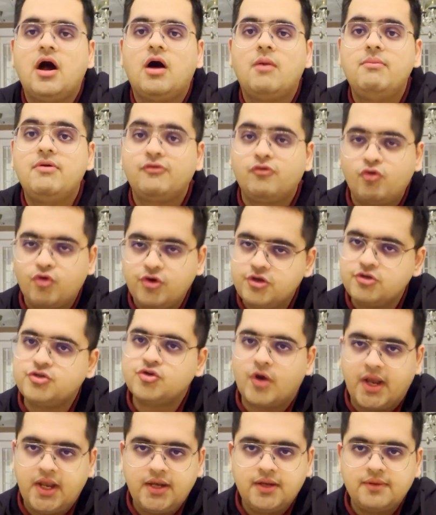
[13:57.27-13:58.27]
before you
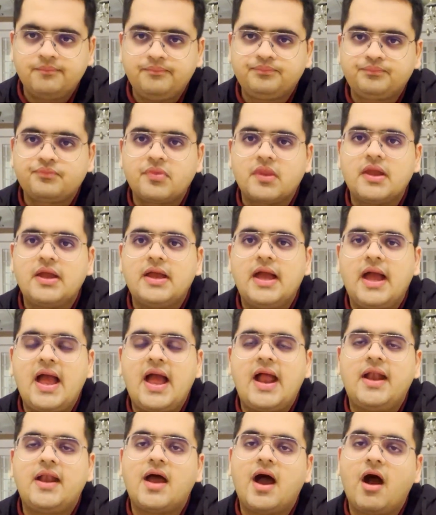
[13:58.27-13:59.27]
joined,
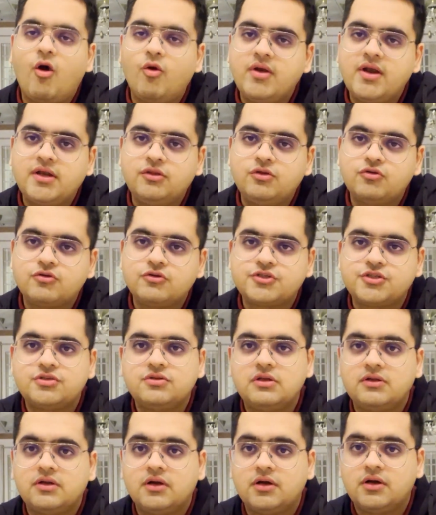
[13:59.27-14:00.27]
and how did those
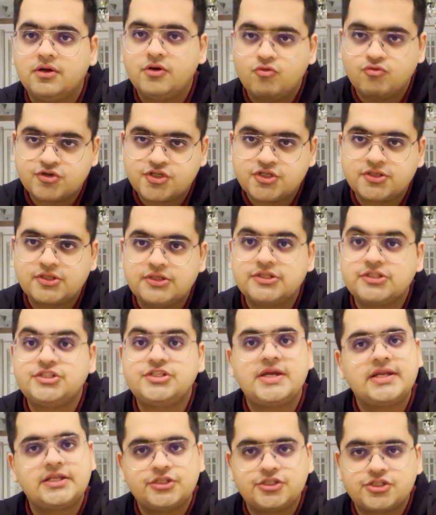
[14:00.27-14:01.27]
notions
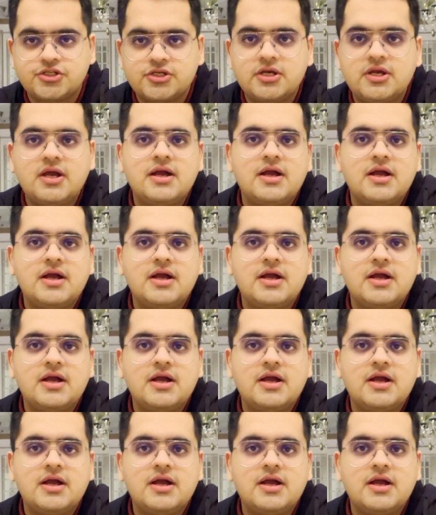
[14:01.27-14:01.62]
change